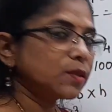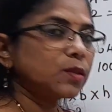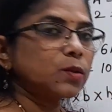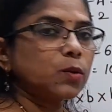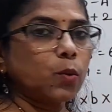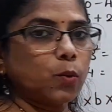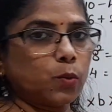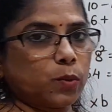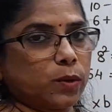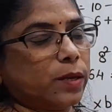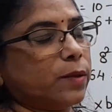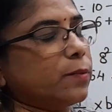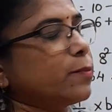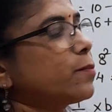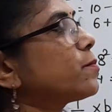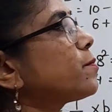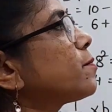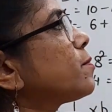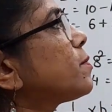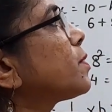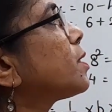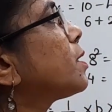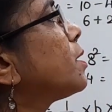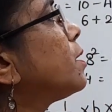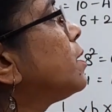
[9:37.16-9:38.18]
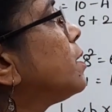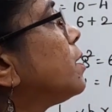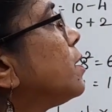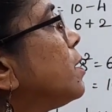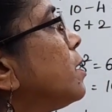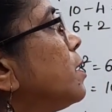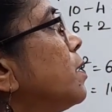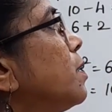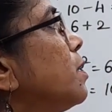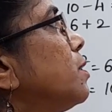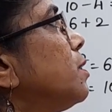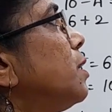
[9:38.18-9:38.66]
Okay.
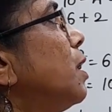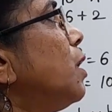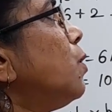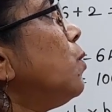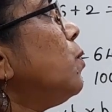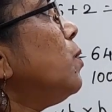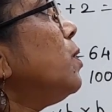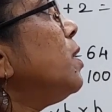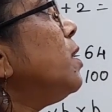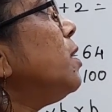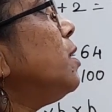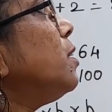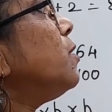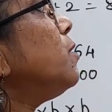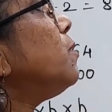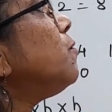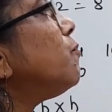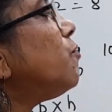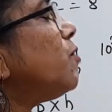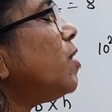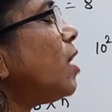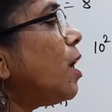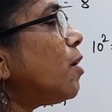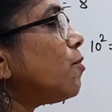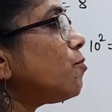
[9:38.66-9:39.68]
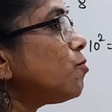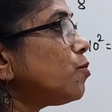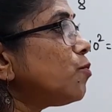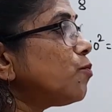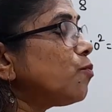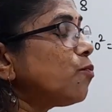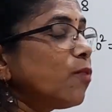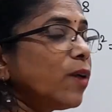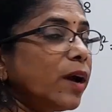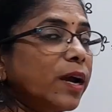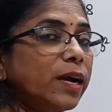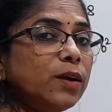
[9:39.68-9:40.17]
Now here we have to
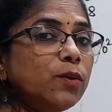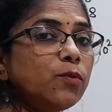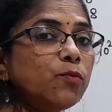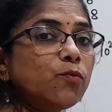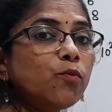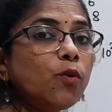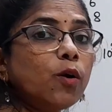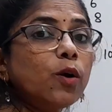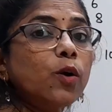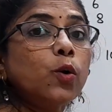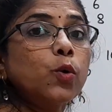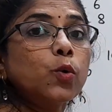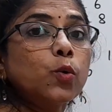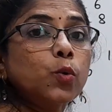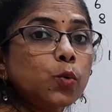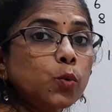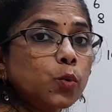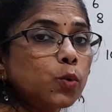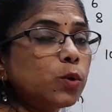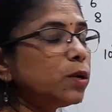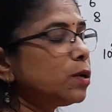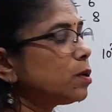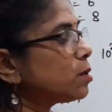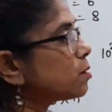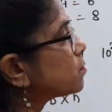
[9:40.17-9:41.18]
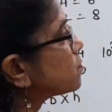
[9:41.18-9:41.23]
find what rule